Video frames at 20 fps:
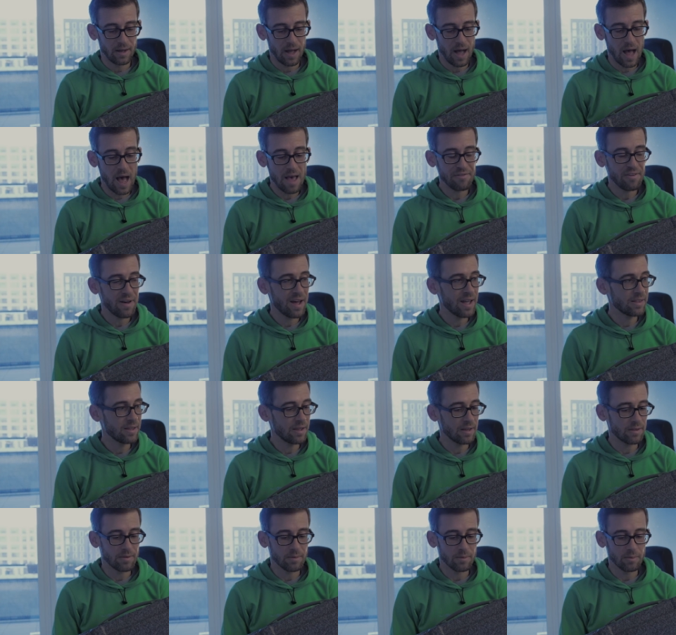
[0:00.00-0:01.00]
I find
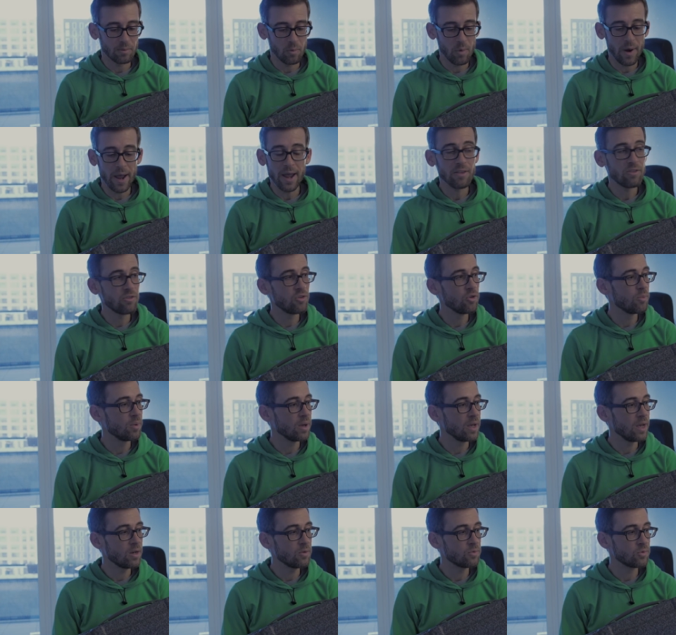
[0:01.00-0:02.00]
it way too
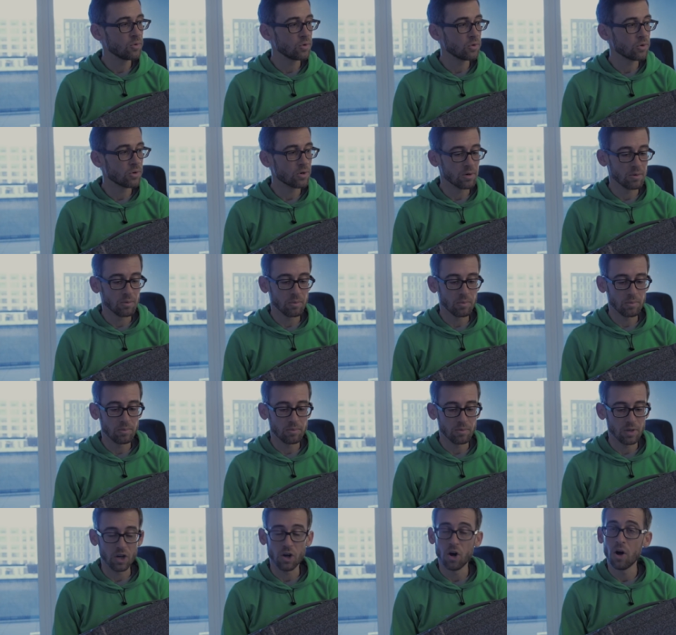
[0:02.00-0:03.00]
big for
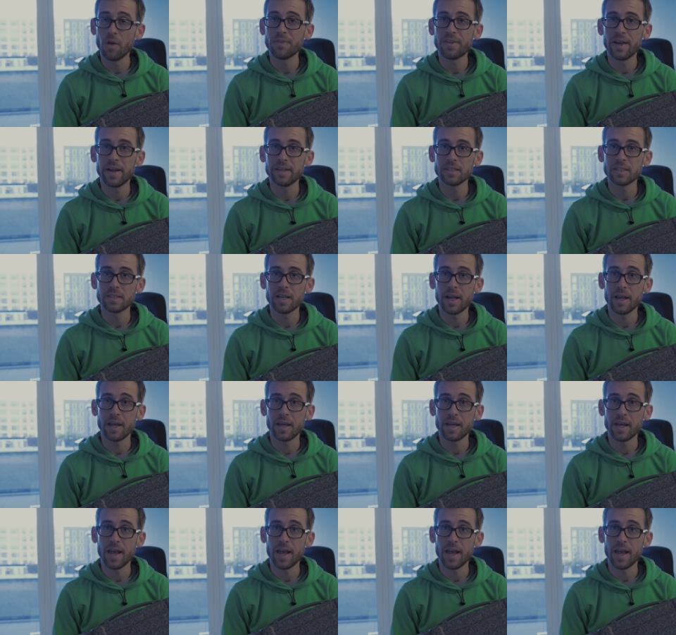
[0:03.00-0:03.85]
the contents that it